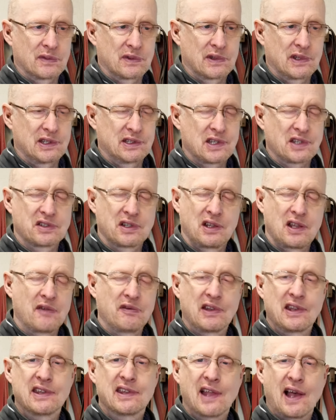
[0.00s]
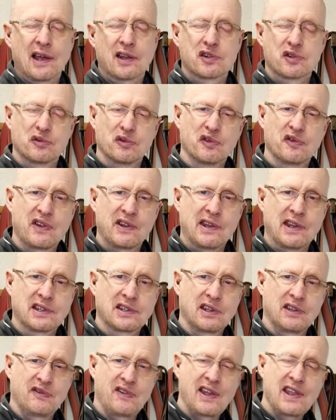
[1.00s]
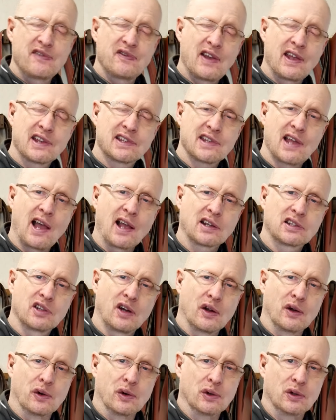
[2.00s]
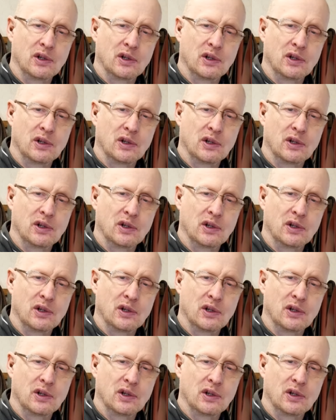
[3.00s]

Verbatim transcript: It's just a lovely natural finish. It's very, very tactile.